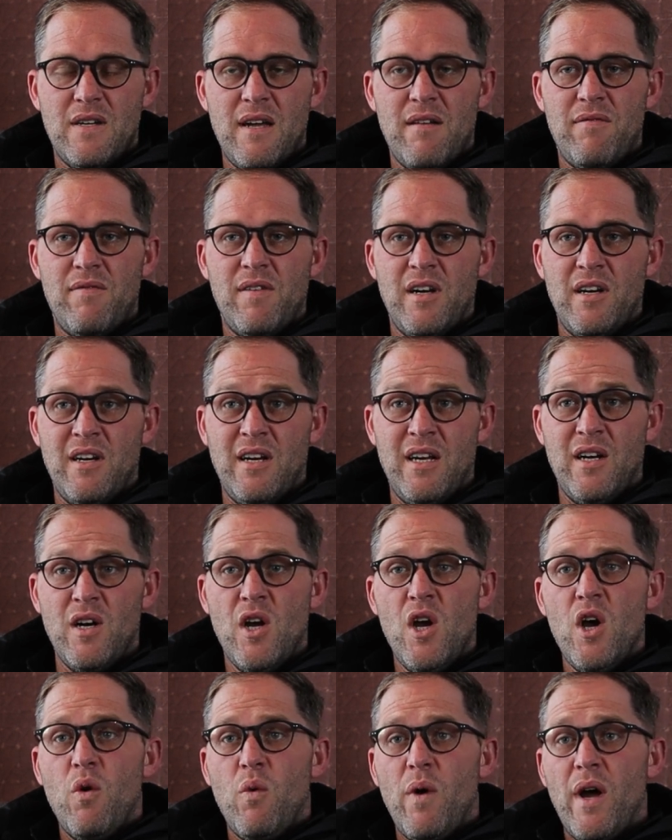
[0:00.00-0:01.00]
You definitely need.
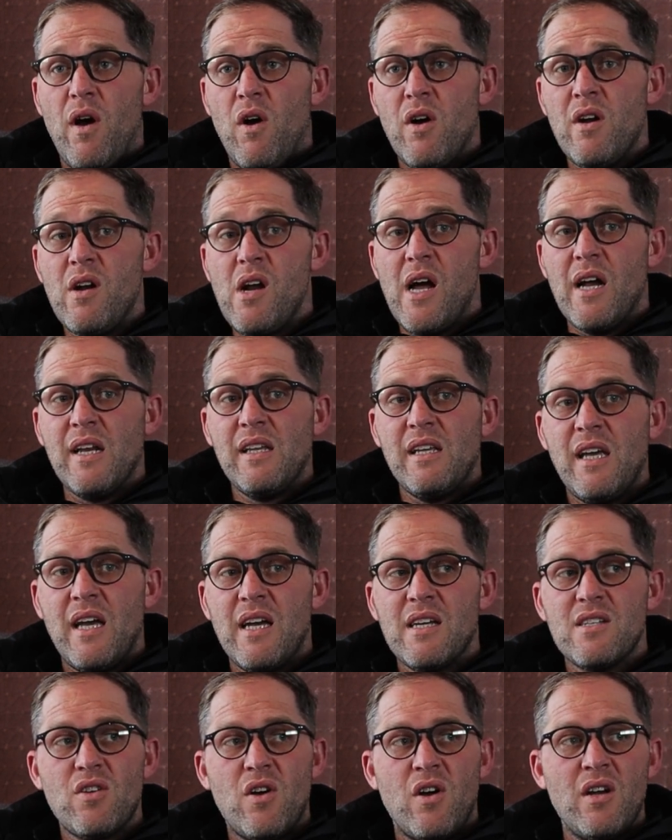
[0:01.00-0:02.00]
Where online,
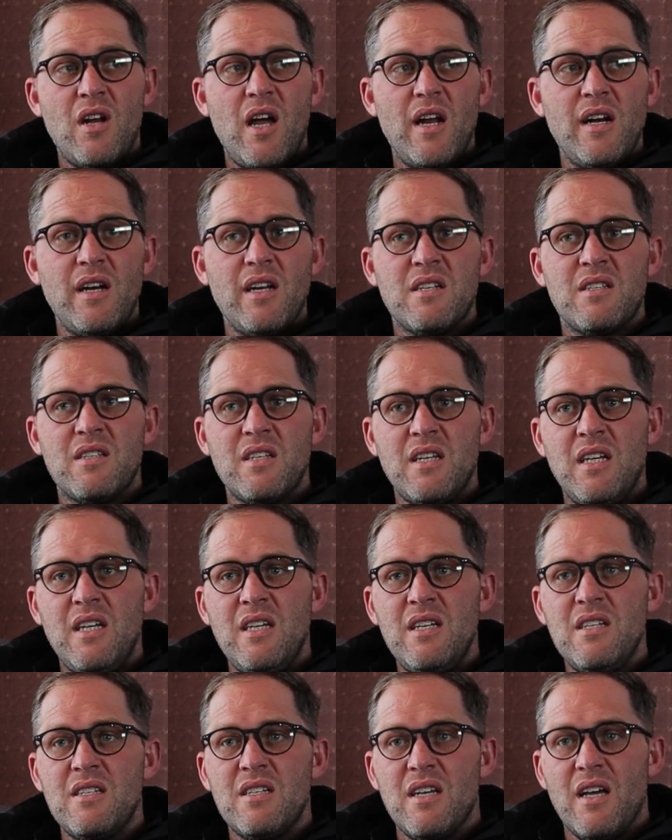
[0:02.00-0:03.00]
yes, online it's
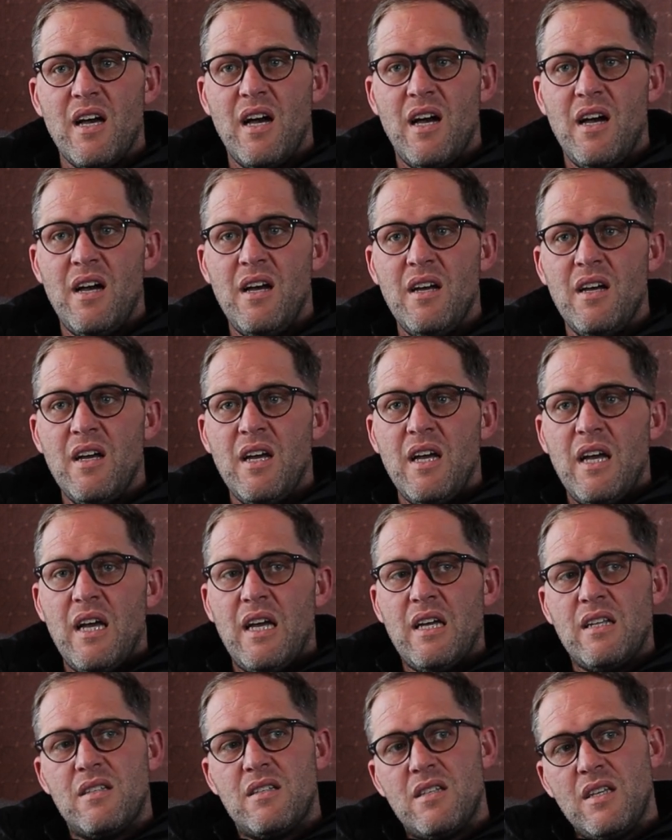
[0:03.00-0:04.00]
easier
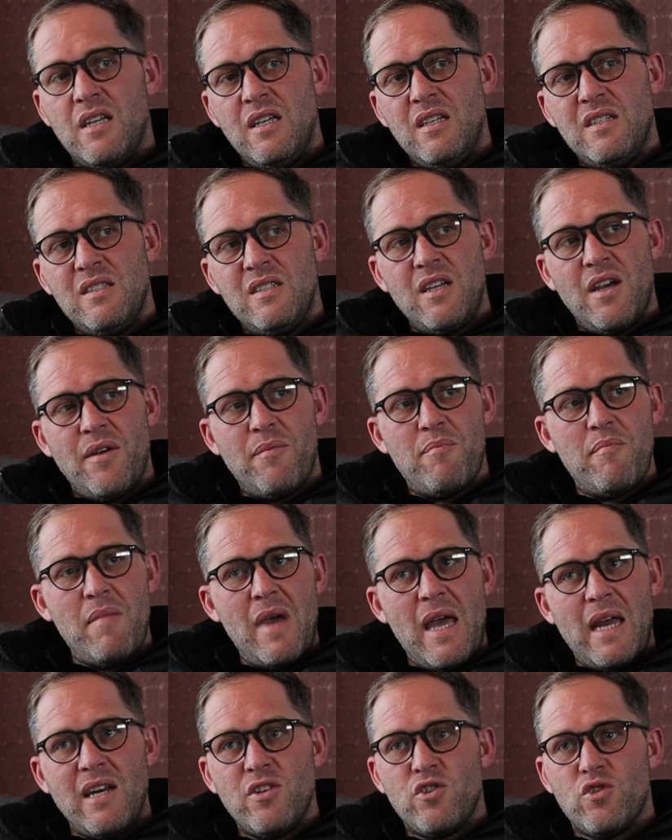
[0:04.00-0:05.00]

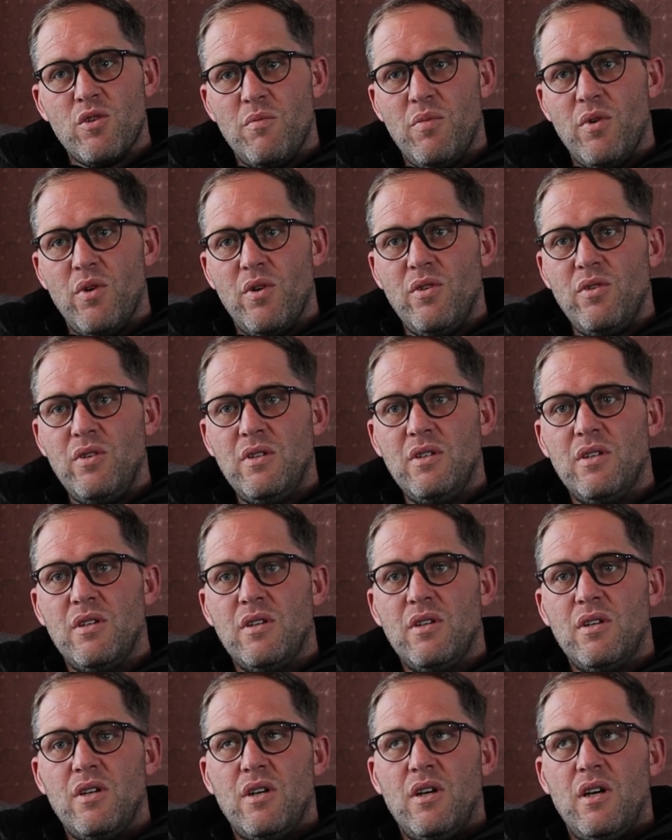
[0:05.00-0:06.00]
manageable,
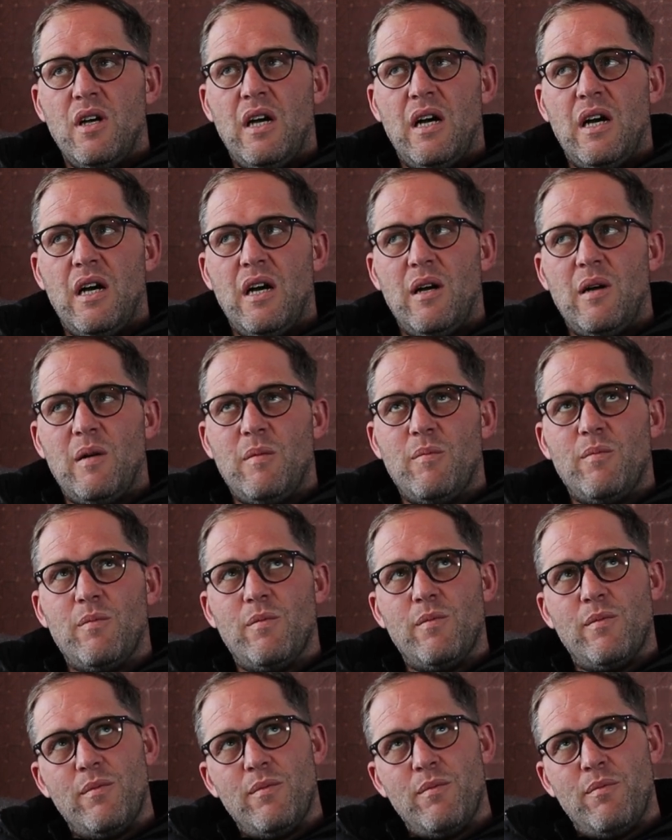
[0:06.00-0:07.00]

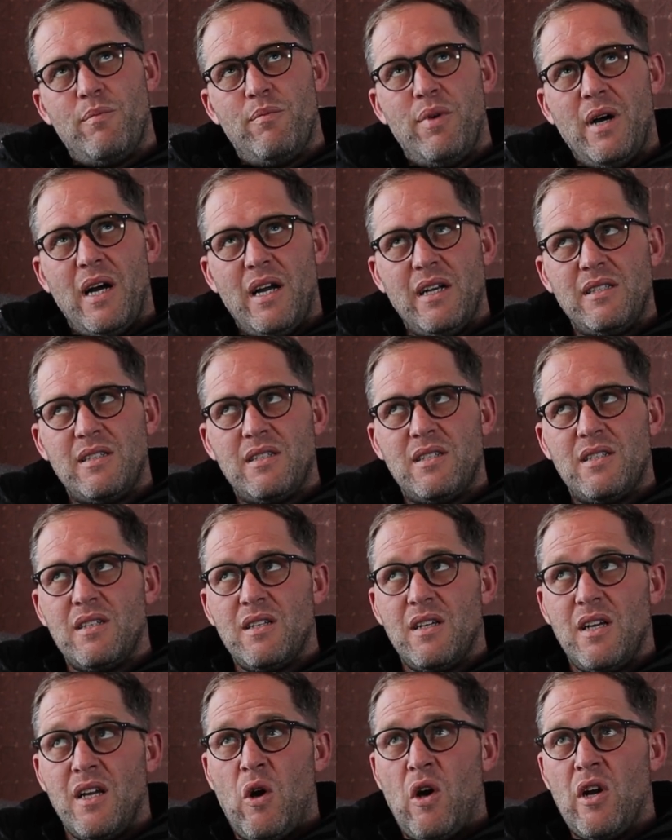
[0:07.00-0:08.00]
but
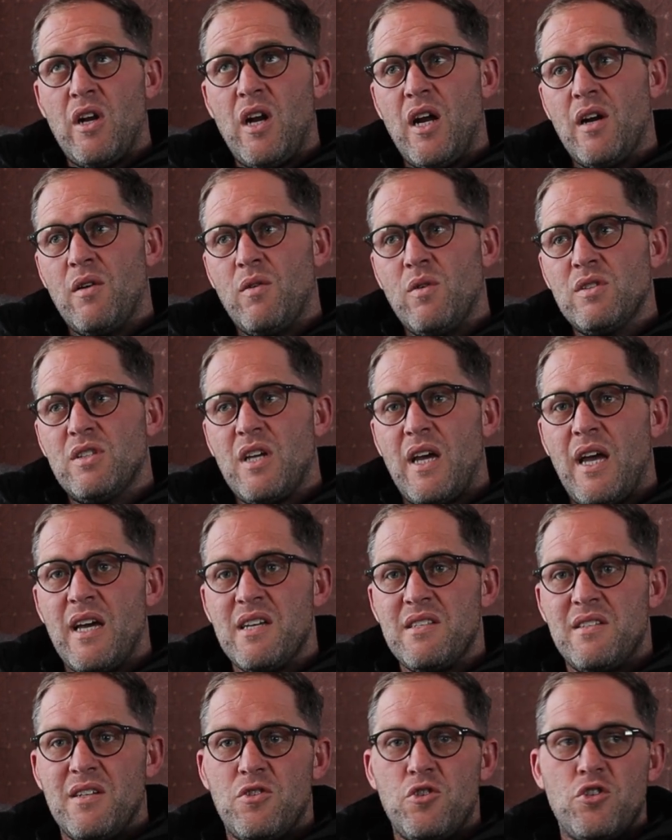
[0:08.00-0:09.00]
online also
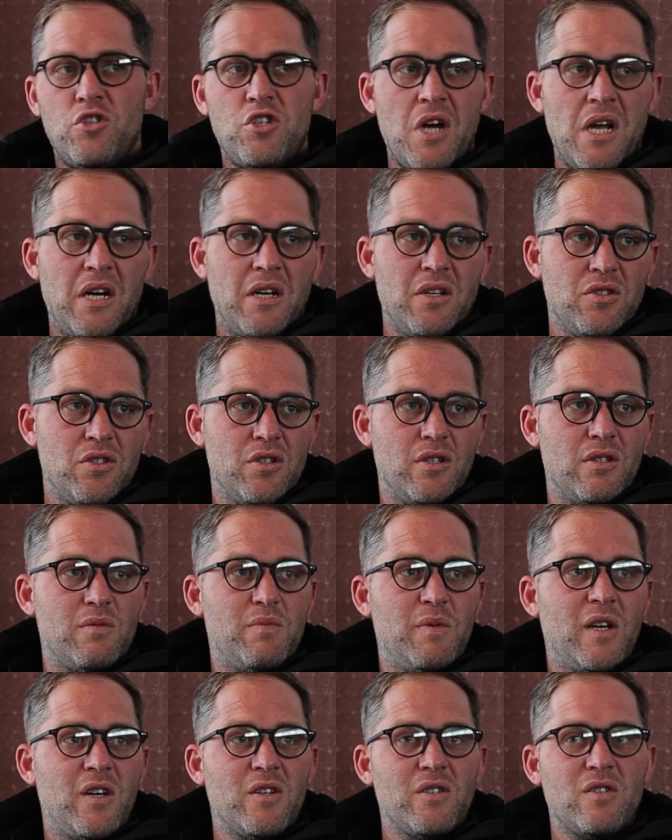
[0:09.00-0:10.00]
has its challenges,
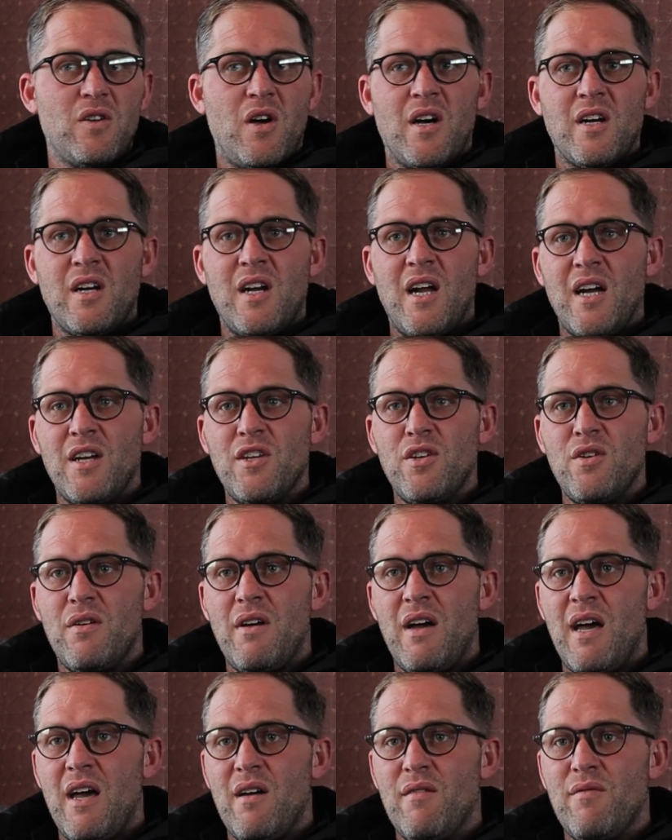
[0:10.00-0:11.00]
because online you
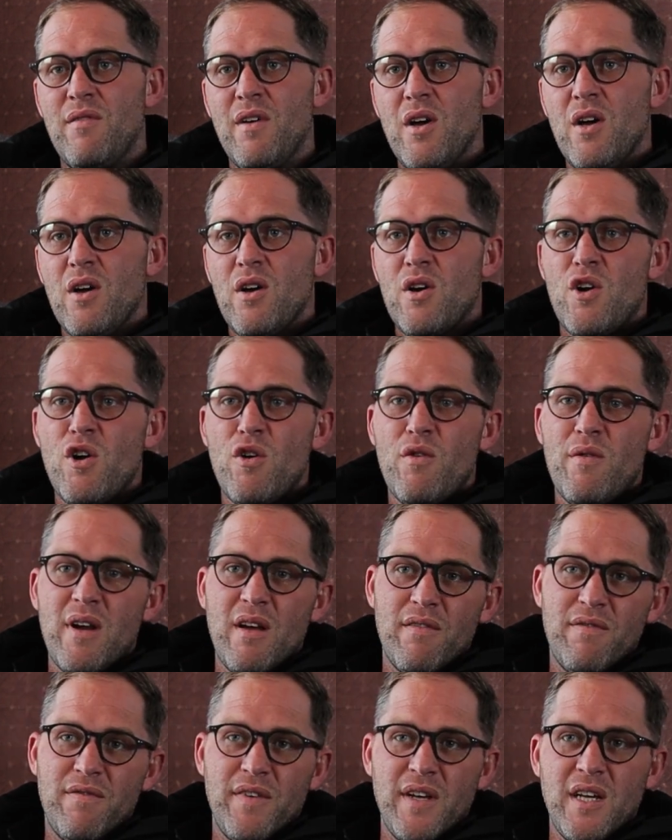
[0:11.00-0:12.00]
have
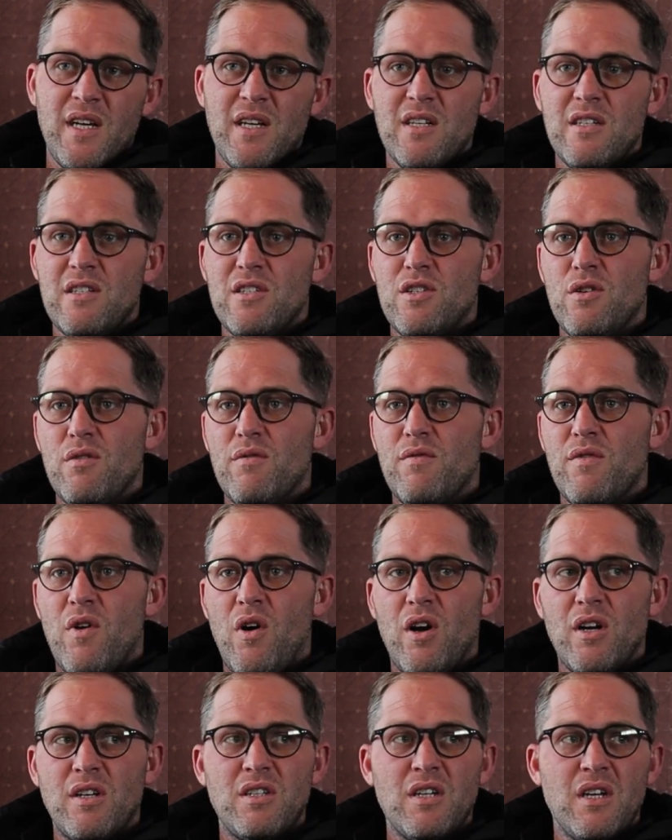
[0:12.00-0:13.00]
courier fees, you've
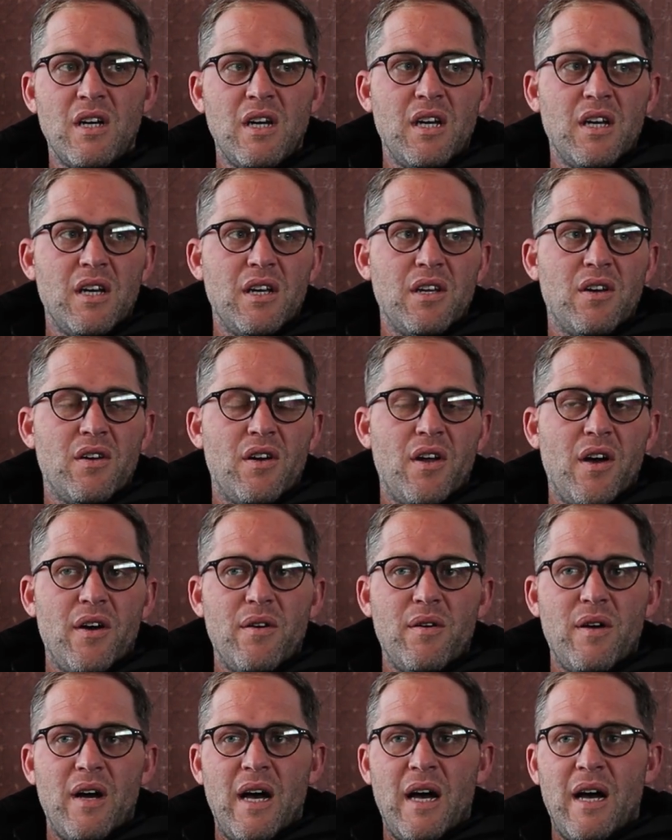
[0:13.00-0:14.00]
got,
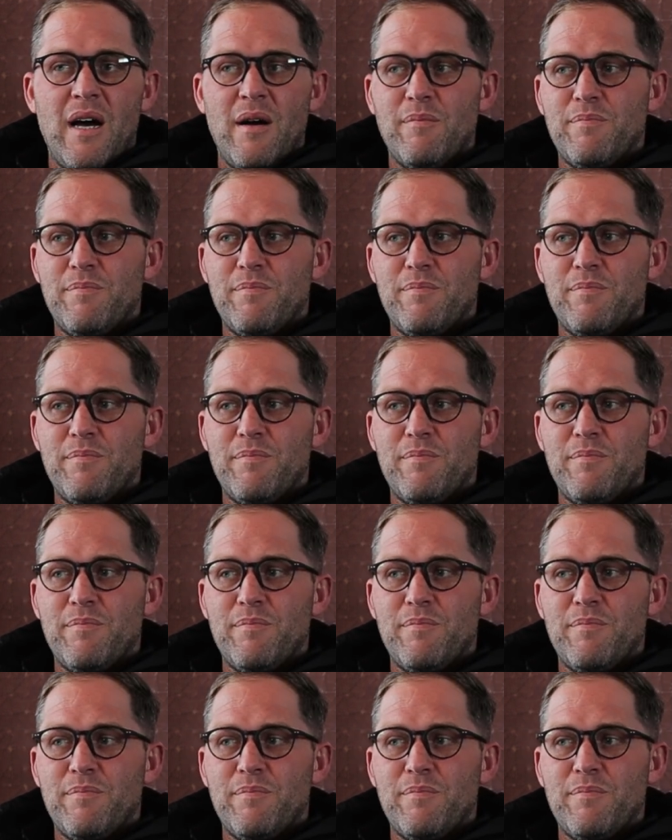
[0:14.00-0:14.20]
your